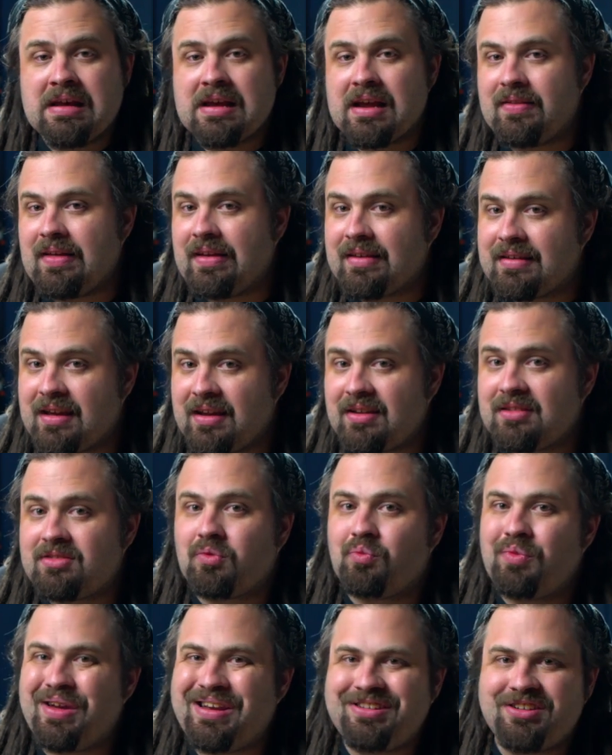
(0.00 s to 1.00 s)
In that
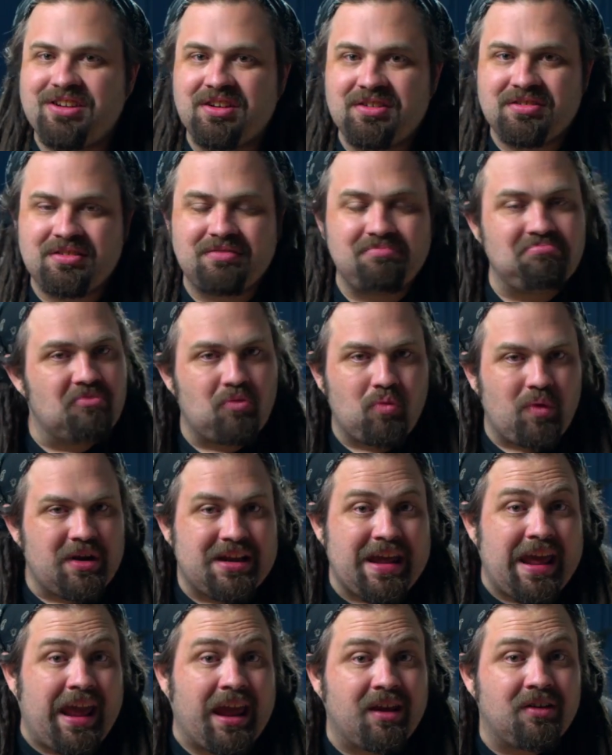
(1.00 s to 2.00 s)
case, we just,
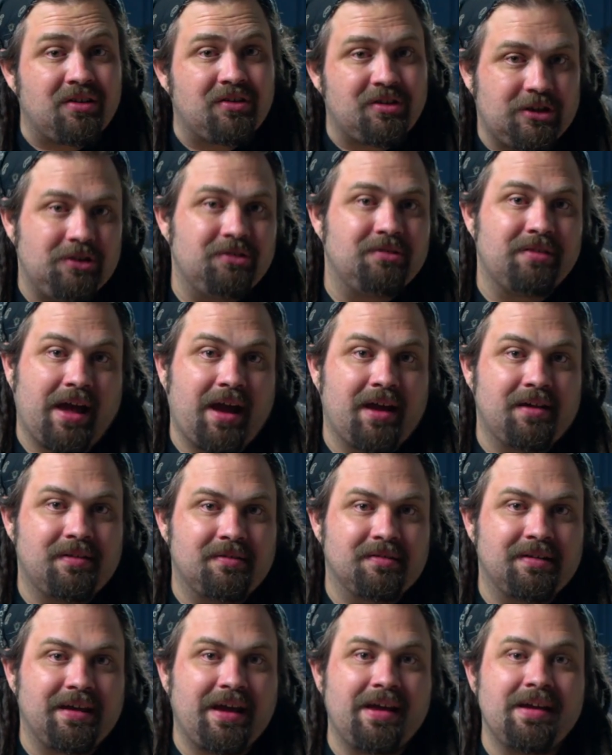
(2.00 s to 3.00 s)
we can't do that,
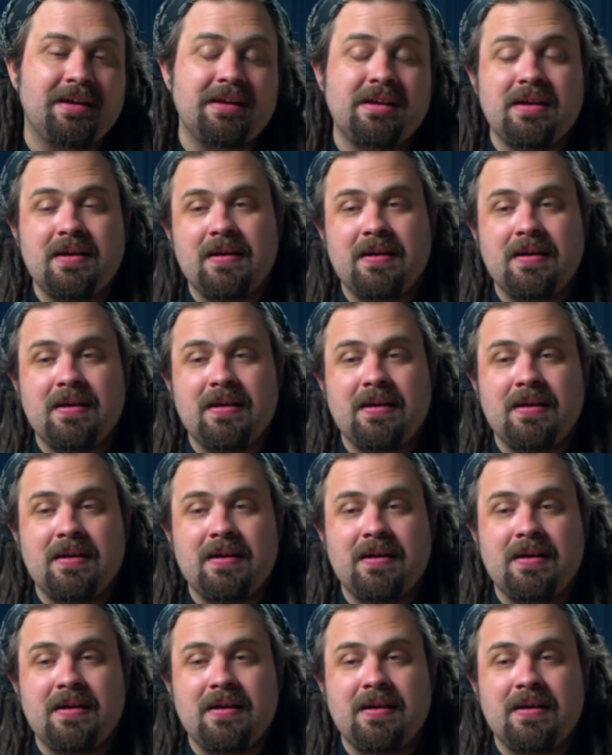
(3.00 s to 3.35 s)
okay?